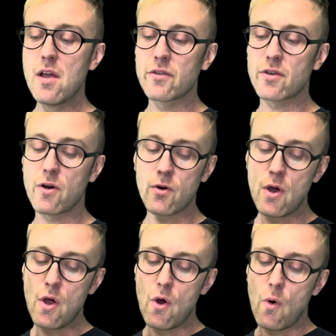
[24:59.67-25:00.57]
So
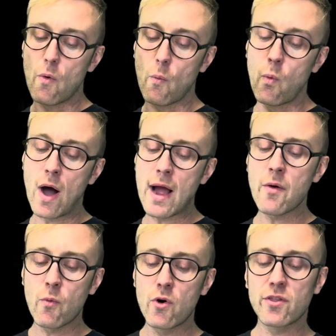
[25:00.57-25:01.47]
why
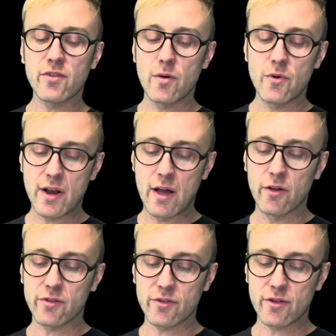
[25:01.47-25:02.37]
would someone
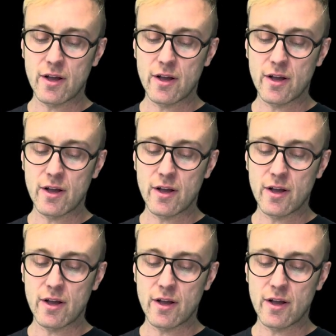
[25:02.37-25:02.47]
else